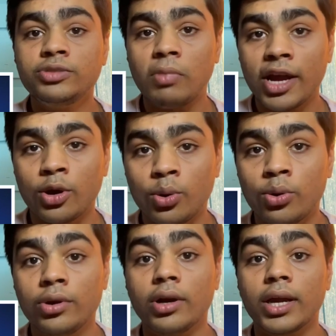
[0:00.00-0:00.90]
my
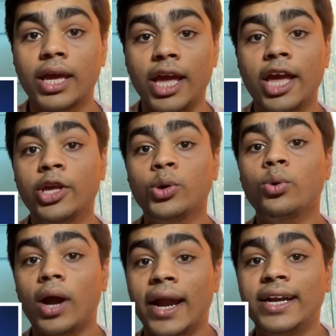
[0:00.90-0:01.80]
code
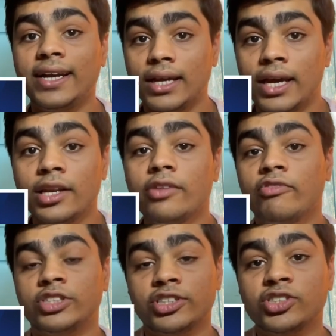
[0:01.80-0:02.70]
KUN10,
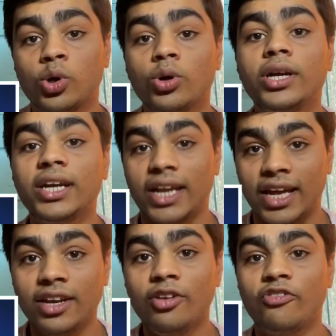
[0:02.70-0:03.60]
which is
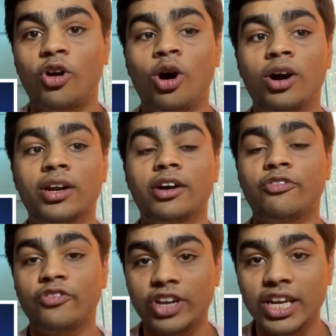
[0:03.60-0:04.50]
KUN10, for
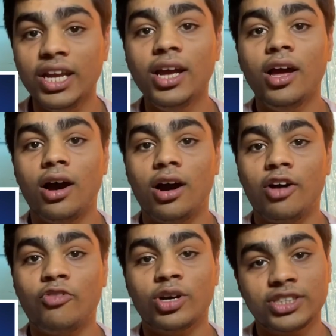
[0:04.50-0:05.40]
free
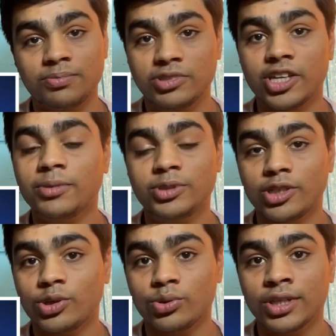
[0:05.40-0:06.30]
for
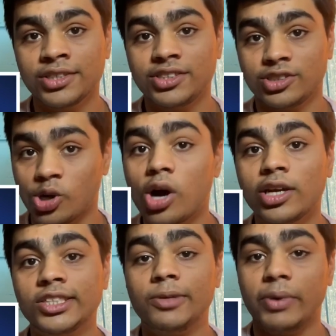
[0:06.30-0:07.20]
subscription to this
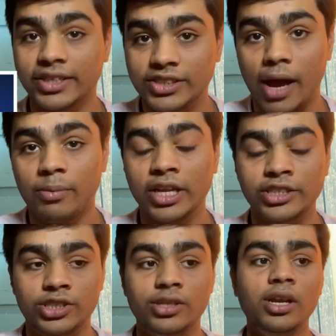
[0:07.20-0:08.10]
scholarship
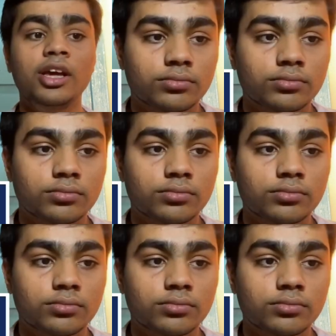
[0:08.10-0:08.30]
examination.